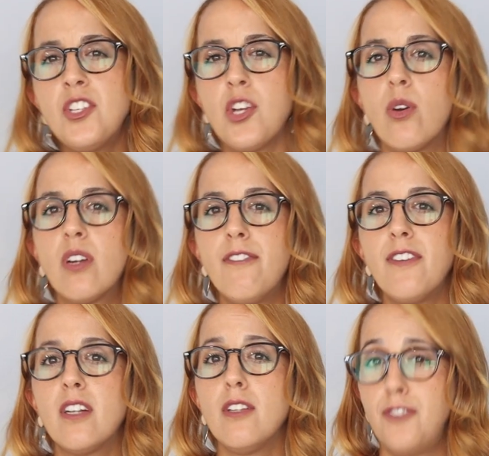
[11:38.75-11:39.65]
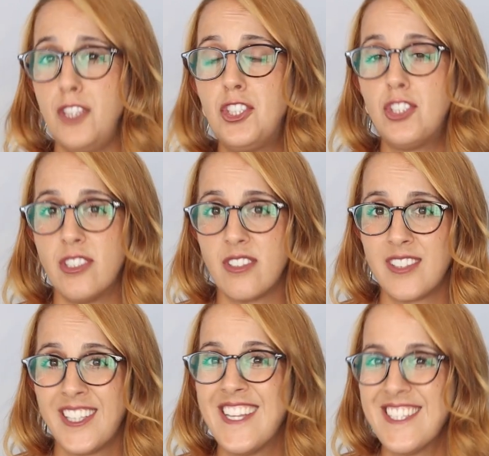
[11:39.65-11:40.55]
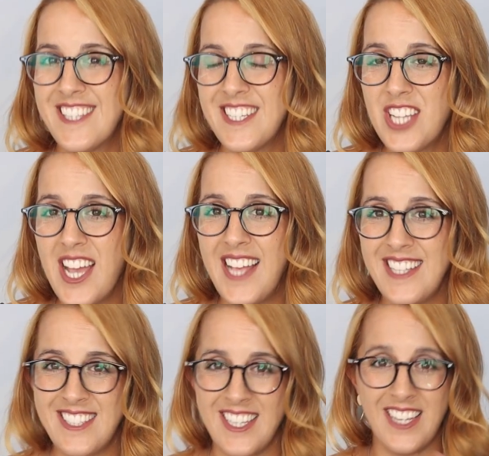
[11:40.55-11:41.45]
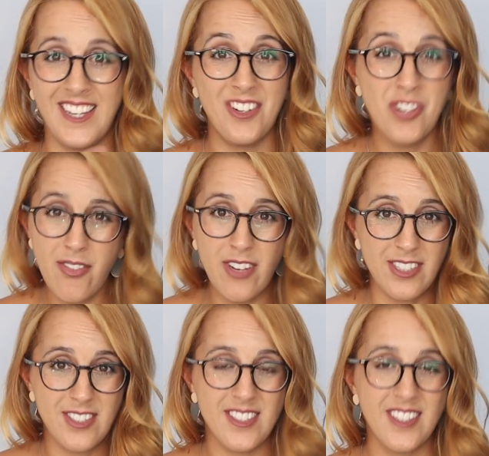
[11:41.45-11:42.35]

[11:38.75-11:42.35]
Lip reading: geographical features such as rivers,